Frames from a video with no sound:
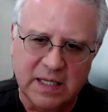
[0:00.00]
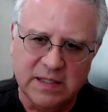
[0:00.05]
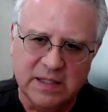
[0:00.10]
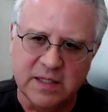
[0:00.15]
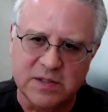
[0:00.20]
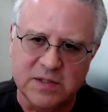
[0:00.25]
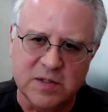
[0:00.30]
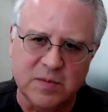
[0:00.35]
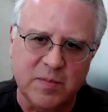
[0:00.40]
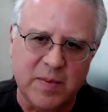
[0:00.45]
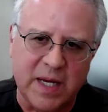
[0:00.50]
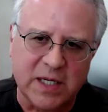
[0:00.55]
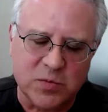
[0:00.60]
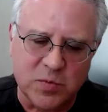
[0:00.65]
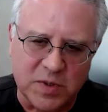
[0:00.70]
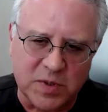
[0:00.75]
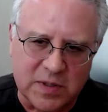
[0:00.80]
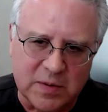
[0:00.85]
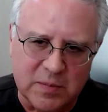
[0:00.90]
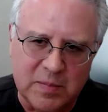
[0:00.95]
doesn't match
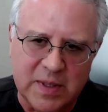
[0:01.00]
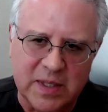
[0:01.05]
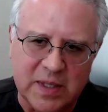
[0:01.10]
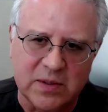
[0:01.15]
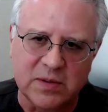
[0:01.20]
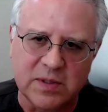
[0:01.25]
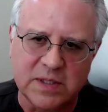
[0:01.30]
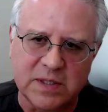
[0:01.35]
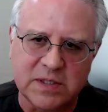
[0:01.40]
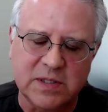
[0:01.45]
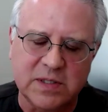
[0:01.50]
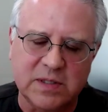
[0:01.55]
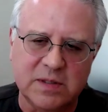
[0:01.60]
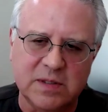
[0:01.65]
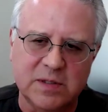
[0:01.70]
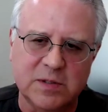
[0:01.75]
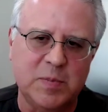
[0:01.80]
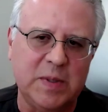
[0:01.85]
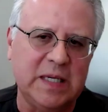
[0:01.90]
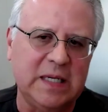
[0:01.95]
what the middle is
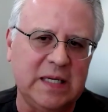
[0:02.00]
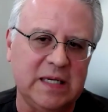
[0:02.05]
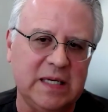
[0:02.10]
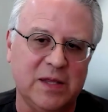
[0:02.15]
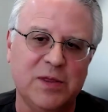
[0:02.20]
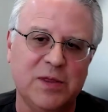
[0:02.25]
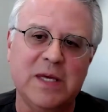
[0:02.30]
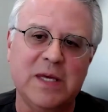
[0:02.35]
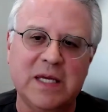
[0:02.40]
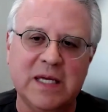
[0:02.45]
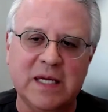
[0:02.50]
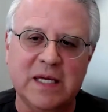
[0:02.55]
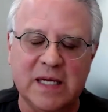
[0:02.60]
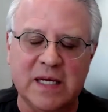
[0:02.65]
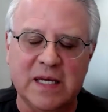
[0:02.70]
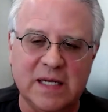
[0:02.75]
speaking and thinking,